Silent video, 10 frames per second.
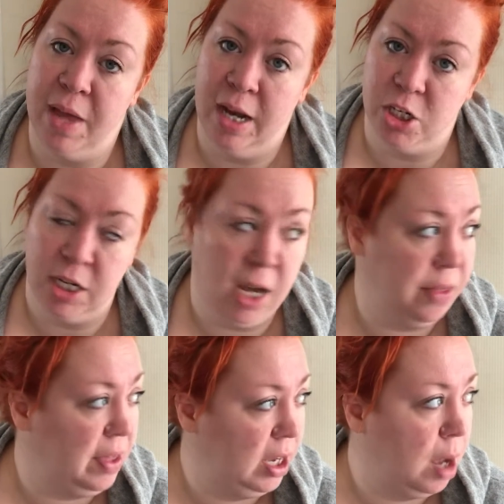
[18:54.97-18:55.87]
that actually I
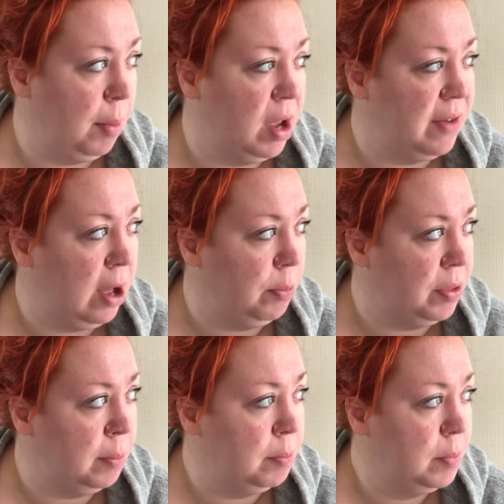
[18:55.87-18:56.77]
think I might have helped
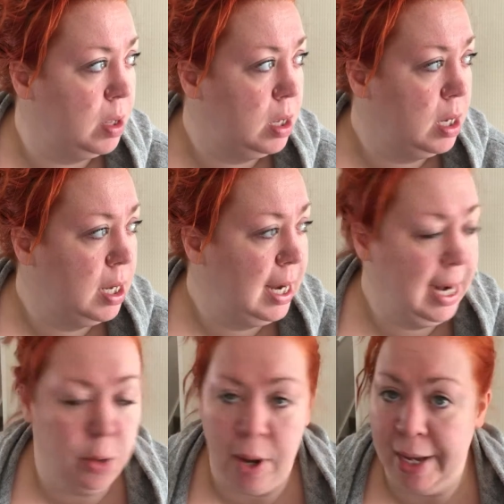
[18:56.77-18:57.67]
them
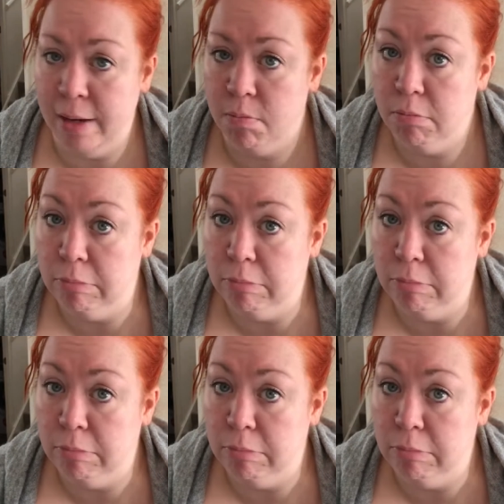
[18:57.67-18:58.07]
in a way,